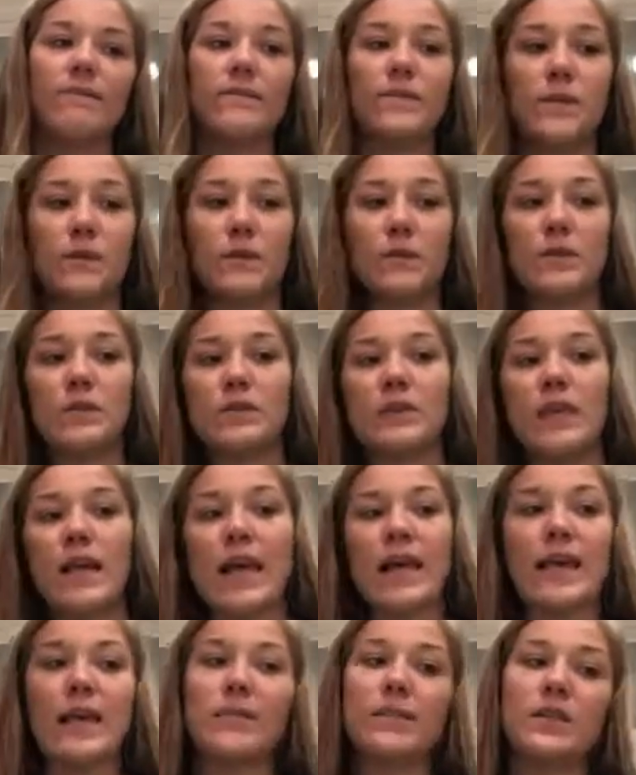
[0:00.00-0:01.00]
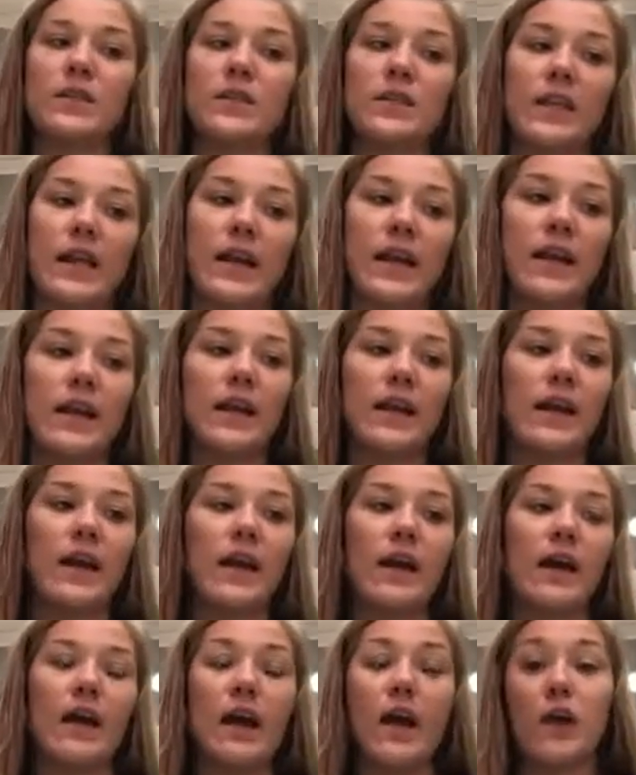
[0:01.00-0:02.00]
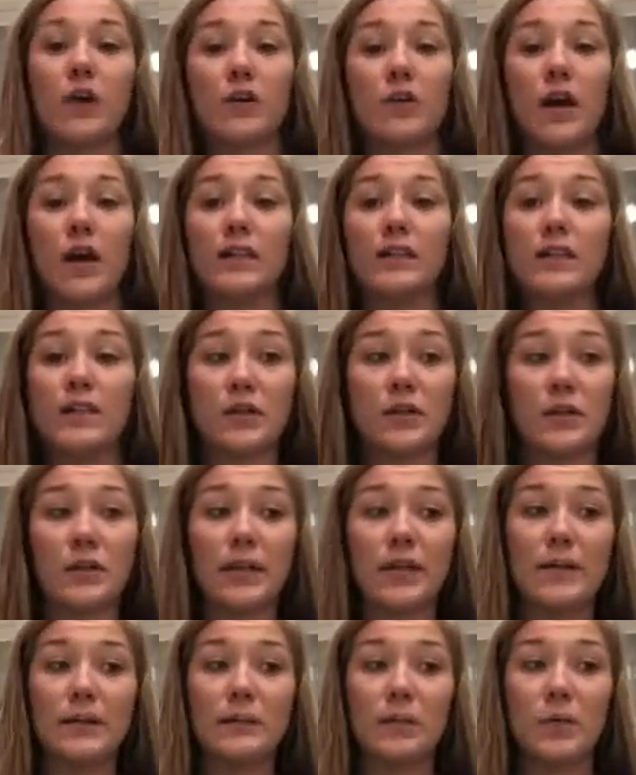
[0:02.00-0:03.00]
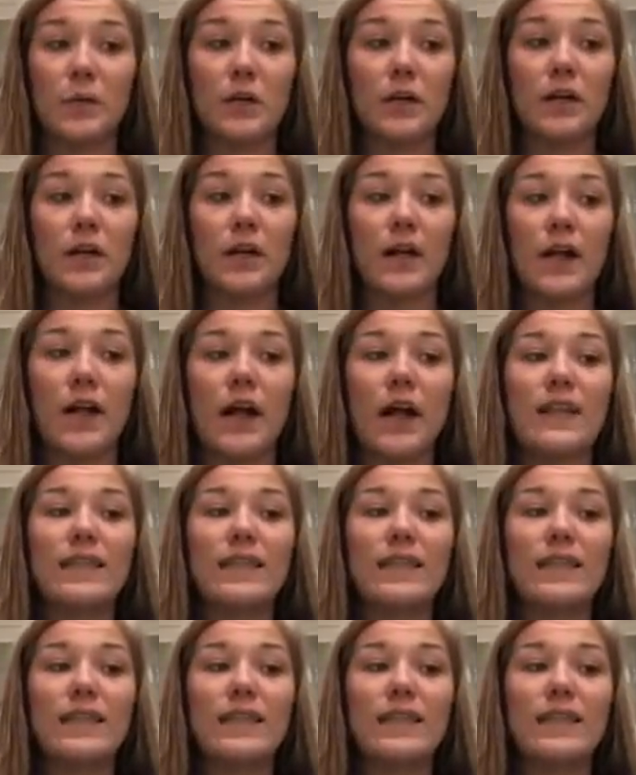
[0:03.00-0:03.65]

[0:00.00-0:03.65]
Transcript: foods can be shared across the Korean border,